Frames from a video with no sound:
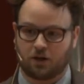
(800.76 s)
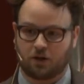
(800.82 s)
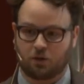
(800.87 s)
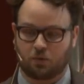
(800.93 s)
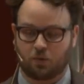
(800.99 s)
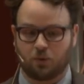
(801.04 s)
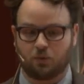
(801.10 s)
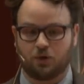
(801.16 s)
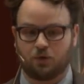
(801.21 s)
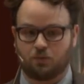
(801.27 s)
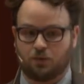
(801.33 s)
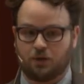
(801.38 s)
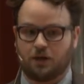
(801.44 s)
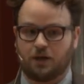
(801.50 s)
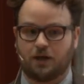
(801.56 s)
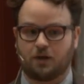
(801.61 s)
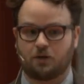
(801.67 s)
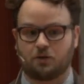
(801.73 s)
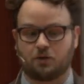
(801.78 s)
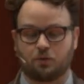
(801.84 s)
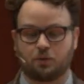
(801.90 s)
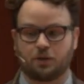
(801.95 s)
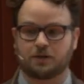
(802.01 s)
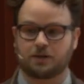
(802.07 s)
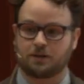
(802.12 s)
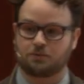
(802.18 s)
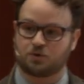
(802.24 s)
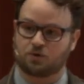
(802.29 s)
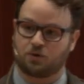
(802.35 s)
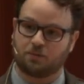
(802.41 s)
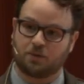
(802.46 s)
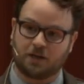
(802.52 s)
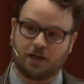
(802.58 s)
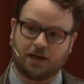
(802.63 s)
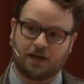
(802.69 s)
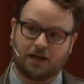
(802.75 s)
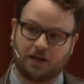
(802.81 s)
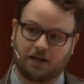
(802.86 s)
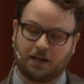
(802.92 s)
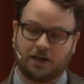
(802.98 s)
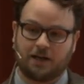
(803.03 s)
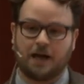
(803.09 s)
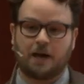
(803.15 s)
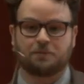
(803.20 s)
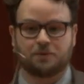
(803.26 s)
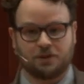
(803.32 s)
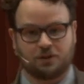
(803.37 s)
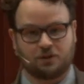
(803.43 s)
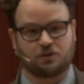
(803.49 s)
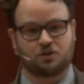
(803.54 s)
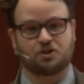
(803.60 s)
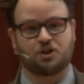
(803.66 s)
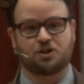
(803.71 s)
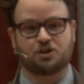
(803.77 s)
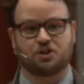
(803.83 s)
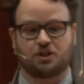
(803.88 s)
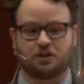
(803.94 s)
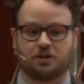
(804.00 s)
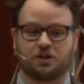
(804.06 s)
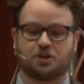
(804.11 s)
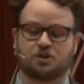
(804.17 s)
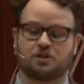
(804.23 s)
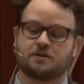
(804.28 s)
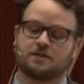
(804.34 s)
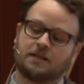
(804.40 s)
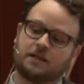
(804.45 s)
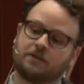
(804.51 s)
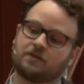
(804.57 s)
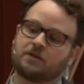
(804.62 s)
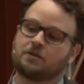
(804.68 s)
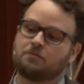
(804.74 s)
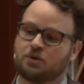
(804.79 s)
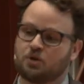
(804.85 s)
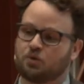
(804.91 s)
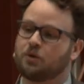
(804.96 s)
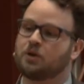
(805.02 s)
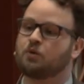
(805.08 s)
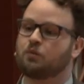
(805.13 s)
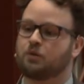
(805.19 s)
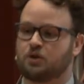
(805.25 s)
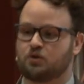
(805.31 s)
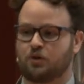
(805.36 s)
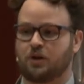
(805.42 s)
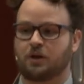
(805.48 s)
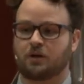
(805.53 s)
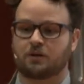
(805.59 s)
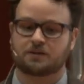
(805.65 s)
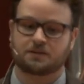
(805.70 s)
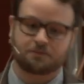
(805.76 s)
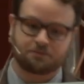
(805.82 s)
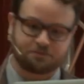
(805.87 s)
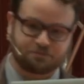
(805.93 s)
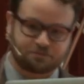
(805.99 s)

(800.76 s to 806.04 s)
way we handle the real-time stream and adapting to changing conditions, even in between retrainings.